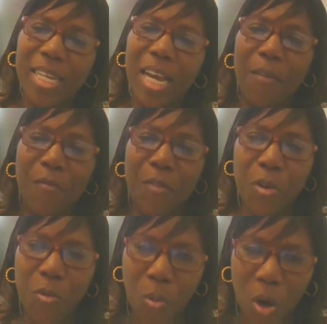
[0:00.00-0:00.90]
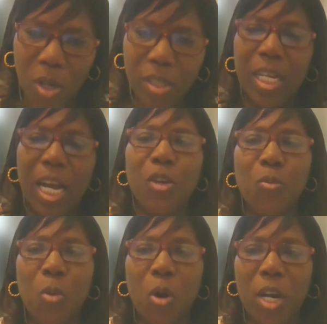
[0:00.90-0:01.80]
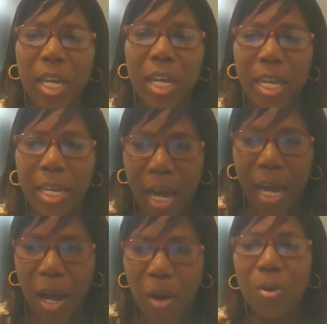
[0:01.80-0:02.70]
Have you worked? Are you working now?